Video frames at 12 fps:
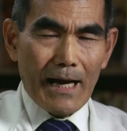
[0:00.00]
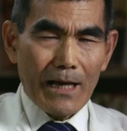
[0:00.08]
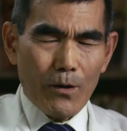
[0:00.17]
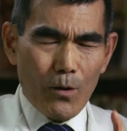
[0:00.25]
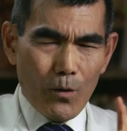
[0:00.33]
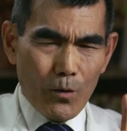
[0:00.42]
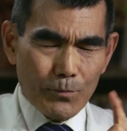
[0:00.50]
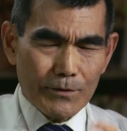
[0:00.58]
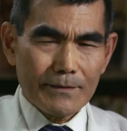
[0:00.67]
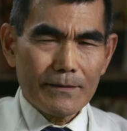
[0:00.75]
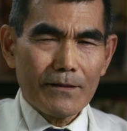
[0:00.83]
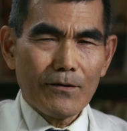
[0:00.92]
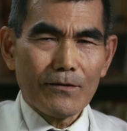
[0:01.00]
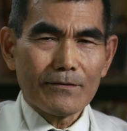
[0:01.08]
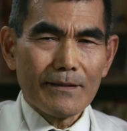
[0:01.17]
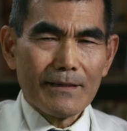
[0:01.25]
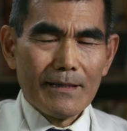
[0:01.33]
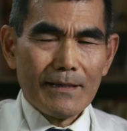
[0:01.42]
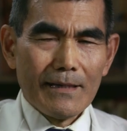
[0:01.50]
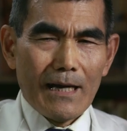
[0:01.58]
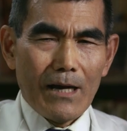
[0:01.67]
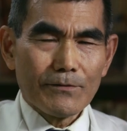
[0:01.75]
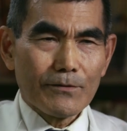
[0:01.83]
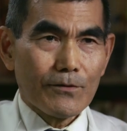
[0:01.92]
I almost thought
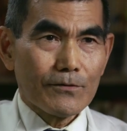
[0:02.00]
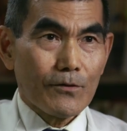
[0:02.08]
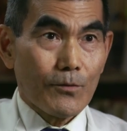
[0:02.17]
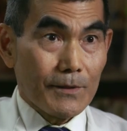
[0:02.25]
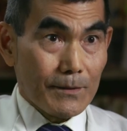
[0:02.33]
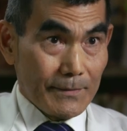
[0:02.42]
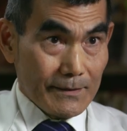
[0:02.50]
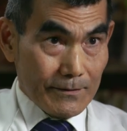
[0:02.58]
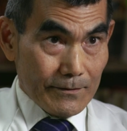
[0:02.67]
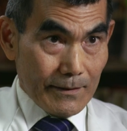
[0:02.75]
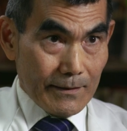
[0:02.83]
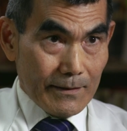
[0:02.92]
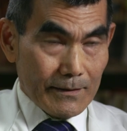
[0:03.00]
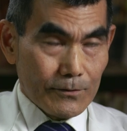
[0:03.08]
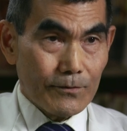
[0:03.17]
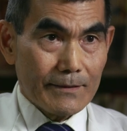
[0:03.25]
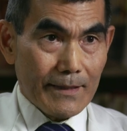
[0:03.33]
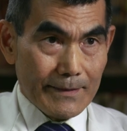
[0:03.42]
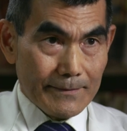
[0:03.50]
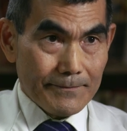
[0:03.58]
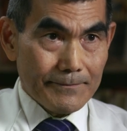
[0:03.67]
I was going to commit my, uh, suicide.